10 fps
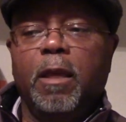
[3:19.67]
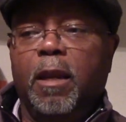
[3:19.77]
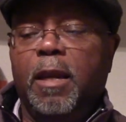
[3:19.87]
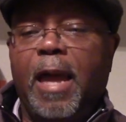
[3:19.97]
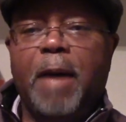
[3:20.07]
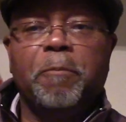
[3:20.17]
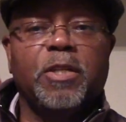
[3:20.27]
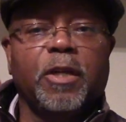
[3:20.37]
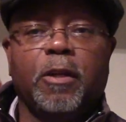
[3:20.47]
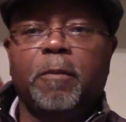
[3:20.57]
Not
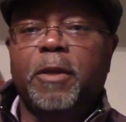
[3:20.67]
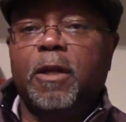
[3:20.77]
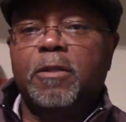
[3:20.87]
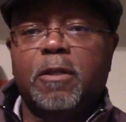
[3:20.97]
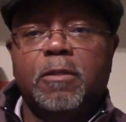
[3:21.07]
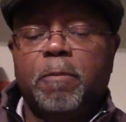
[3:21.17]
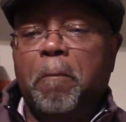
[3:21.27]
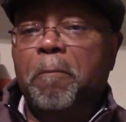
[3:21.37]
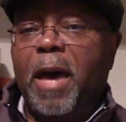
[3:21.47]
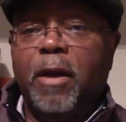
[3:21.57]
particularly because it's
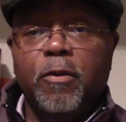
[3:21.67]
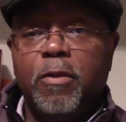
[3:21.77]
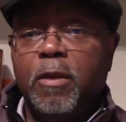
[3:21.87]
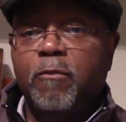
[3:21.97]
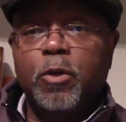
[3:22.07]
better than